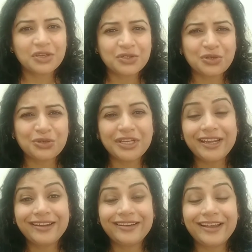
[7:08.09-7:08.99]
So
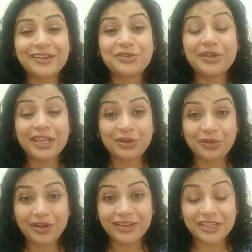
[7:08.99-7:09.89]
today I'd like to
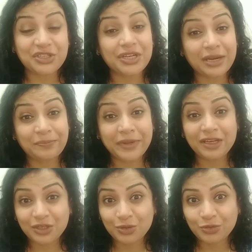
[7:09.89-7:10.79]
acknowledge and
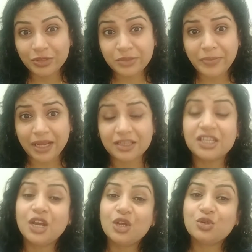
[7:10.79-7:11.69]
pay due
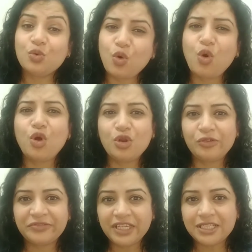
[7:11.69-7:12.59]
respect to all
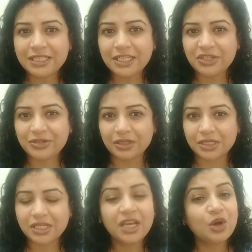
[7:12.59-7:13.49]
of these
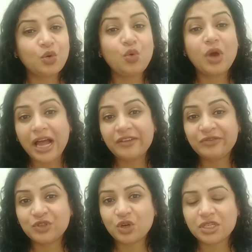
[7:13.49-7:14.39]
teachers who
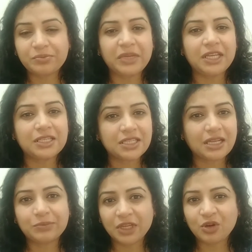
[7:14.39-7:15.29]
have taught me
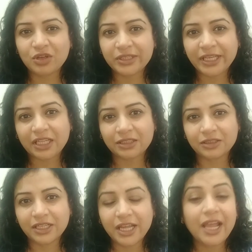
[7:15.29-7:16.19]
something or the
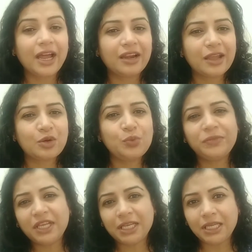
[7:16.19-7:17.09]
other. And I
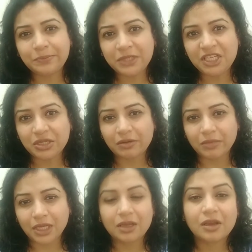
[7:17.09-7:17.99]
hope they keep teaching
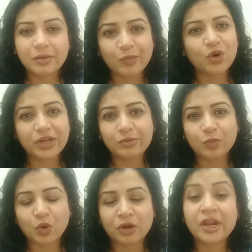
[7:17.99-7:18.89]
me more and
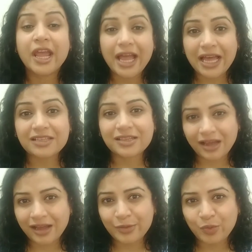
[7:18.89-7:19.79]
more as
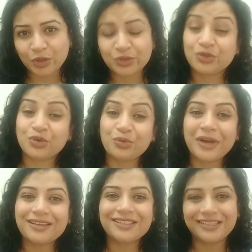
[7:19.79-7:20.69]
I walk through
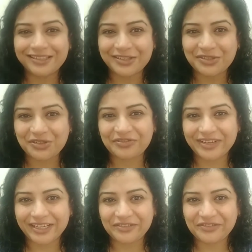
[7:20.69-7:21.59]
my seasons of
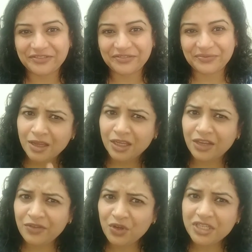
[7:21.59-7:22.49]
life.
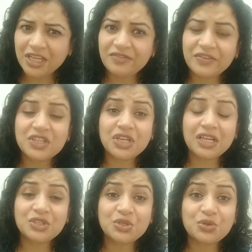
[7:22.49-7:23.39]
Give yourself a
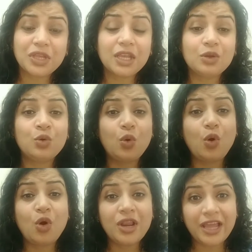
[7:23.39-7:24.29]
chance to think who
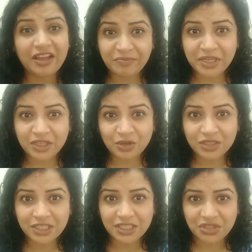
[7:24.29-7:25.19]
all have been your
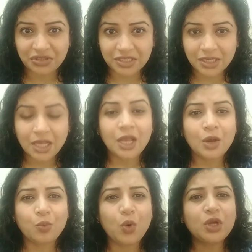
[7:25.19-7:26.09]
teachers,
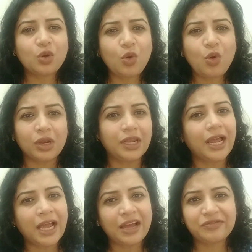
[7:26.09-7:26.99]
what all
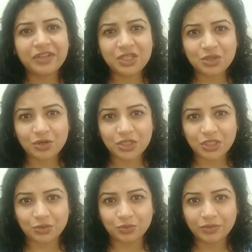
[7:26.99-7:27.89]
have they
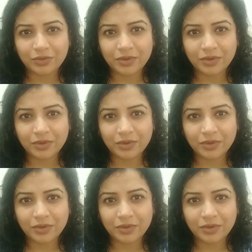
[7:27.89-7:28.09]
taught you.